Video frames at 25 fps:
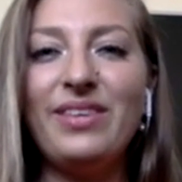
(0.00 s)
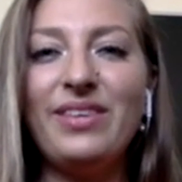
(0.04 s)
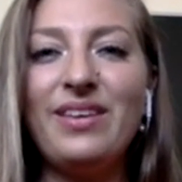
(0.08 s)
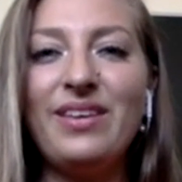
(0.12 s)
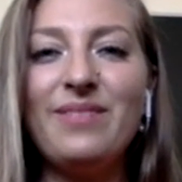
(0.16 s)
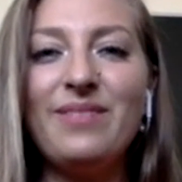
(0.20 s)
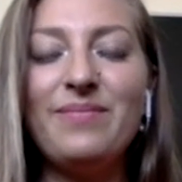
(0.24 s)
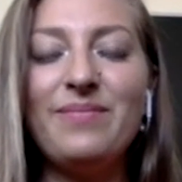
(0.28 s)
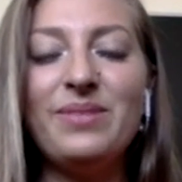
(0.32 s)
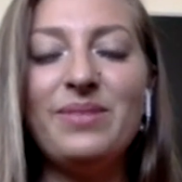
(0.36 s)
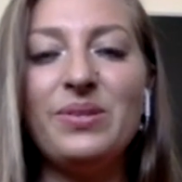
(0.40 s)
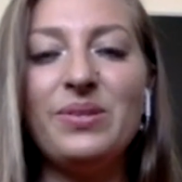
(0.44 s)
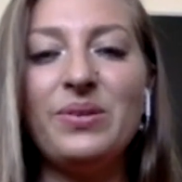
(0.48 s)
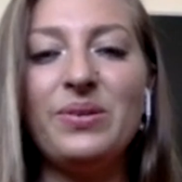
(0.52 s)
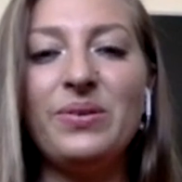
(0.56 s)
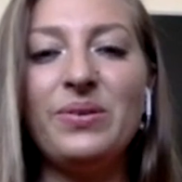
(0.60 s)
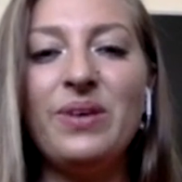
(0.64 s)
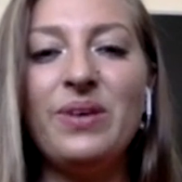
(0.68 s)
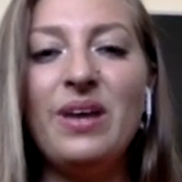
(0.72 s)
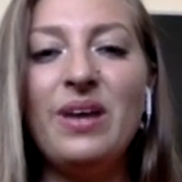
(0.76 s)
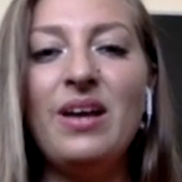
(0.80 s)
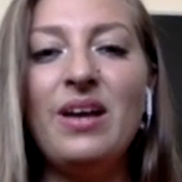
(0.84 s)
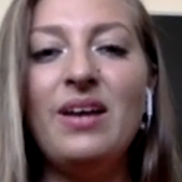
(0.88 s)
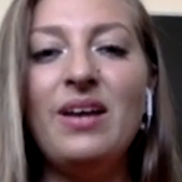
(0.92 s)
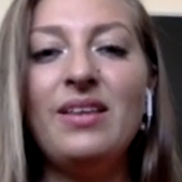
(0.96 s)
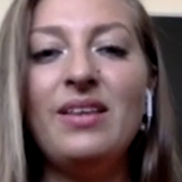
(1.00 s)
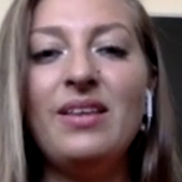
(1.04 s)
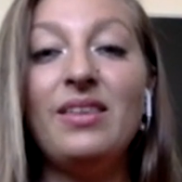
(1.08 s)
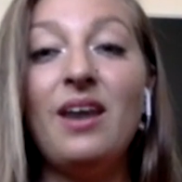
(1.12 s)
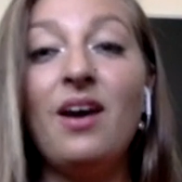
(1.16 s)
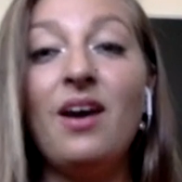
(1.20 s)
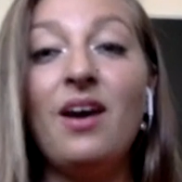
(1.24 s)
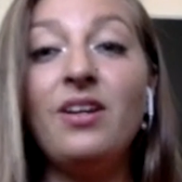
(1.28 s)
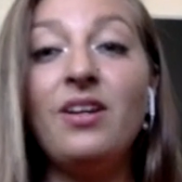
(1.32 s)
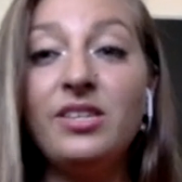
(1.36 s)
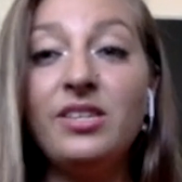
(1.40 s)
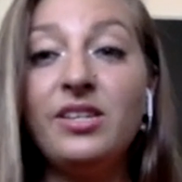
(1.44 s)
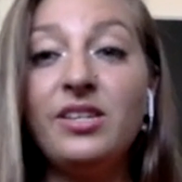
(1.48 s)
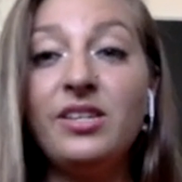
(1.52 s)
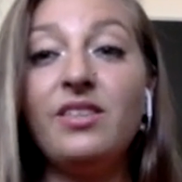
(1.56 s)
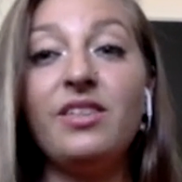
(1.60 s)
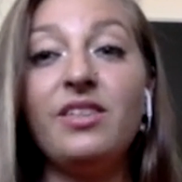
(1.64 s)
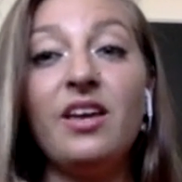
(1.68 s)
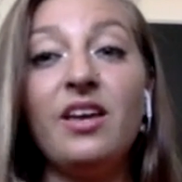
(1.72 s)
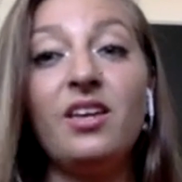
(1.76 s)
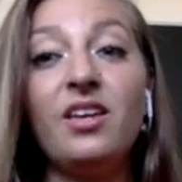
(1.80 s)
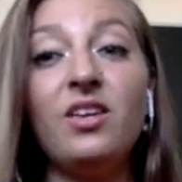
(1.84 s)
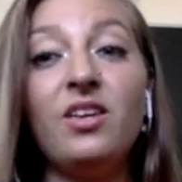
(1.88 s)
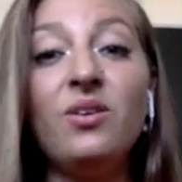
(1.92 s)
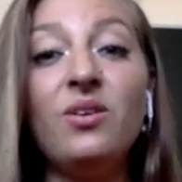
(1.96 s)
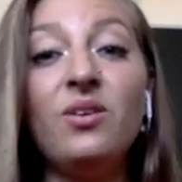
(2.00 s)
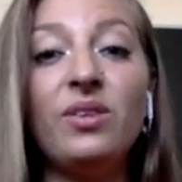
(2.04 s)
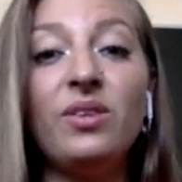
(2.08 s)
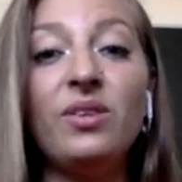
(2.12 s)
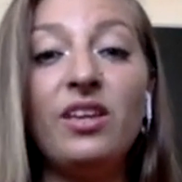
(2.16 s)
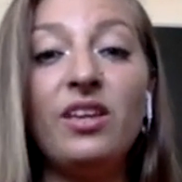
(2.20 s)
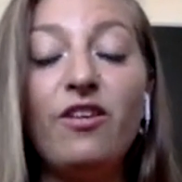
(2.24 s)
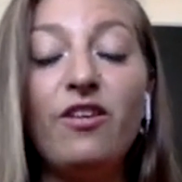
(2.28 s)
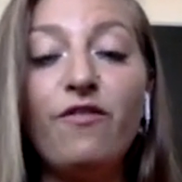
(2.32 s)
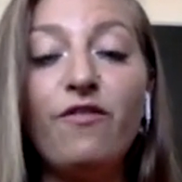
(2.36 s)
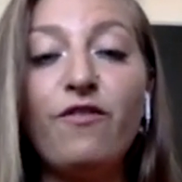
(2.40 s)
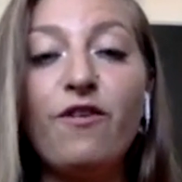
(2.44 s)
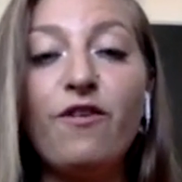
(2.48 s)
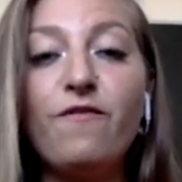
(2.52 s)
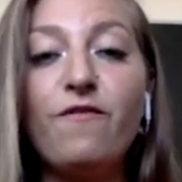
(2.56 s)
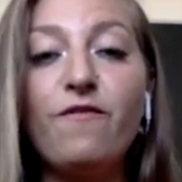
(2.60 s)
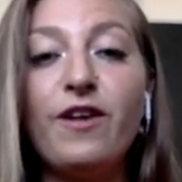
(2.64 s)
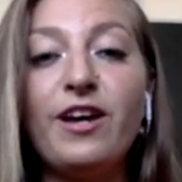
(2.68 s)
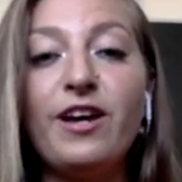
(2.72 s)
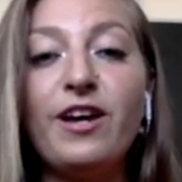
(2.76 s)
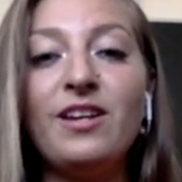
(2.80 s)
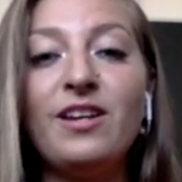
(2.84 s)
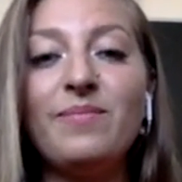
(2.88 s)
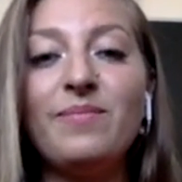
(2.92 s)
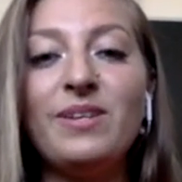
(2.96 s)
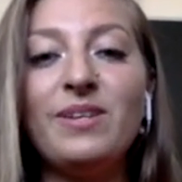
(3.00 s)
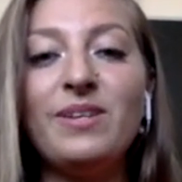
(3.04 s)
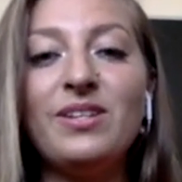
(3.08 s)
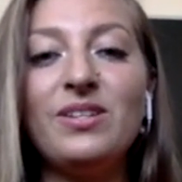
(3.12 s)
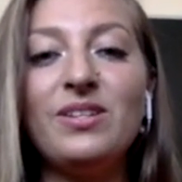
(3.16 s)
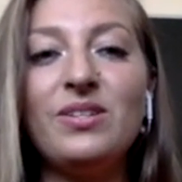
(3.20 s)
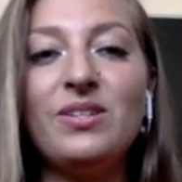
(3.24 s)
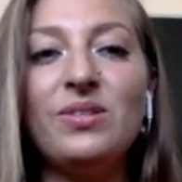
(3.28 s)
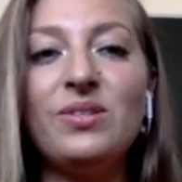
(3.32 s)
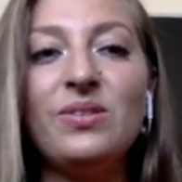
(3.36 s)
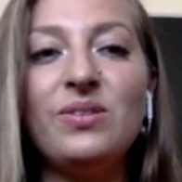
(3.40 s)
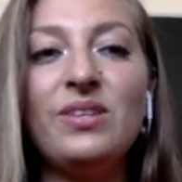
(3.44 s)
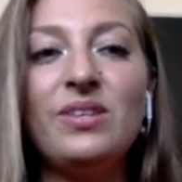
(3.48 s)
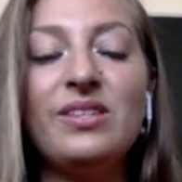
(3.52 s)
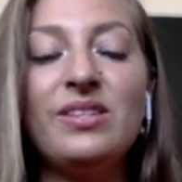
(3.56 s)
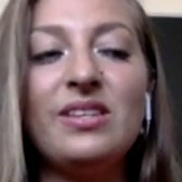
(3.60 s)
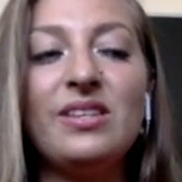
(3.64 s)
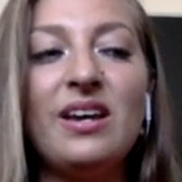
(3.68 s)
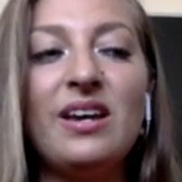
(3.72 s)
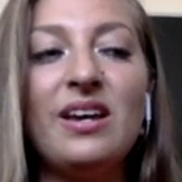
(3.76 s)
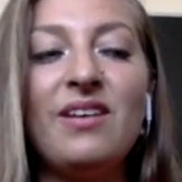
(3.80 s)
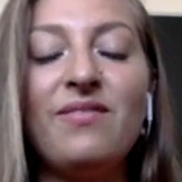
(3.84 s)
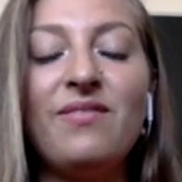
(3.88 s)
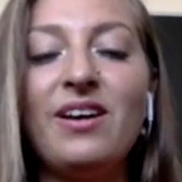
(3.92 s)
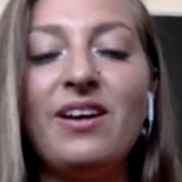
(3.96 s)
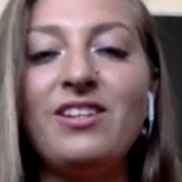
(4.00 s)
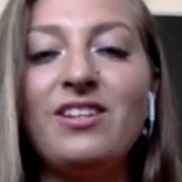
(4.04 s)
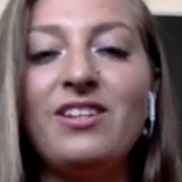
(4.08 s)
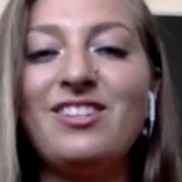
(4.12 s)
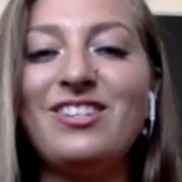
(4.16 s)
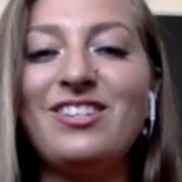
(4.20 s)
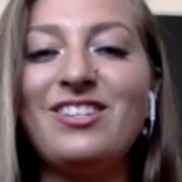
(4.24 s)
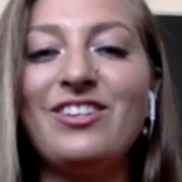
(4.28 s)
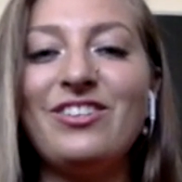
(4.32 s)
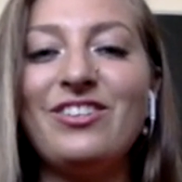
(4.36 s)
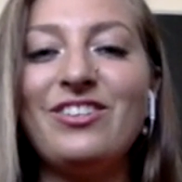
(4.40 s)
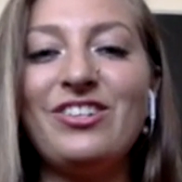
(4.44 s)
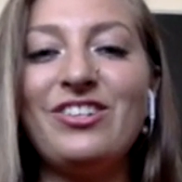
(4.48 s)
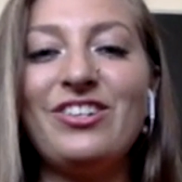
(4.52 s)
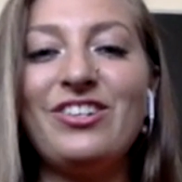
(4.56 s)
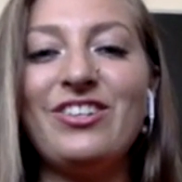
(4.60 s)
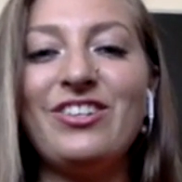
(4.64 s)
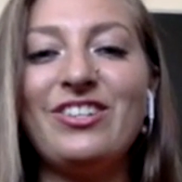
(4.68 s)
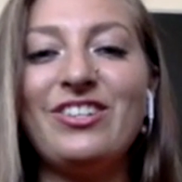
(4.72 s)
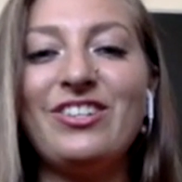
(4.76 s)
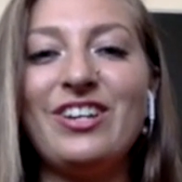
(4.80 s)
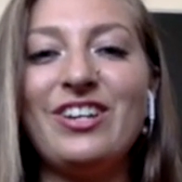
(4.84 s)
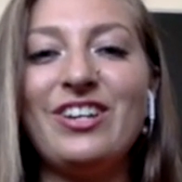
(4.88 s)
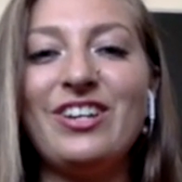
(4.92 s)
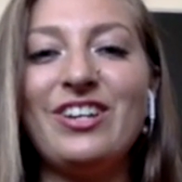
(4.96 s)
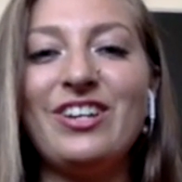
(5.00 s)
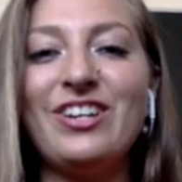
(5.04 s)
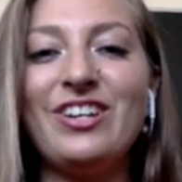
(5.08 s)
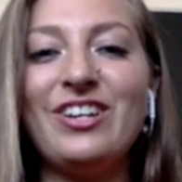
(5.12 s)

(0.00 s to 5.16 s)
So honestly, thank you. Thank you for inviting me to do this. I've had such a good time.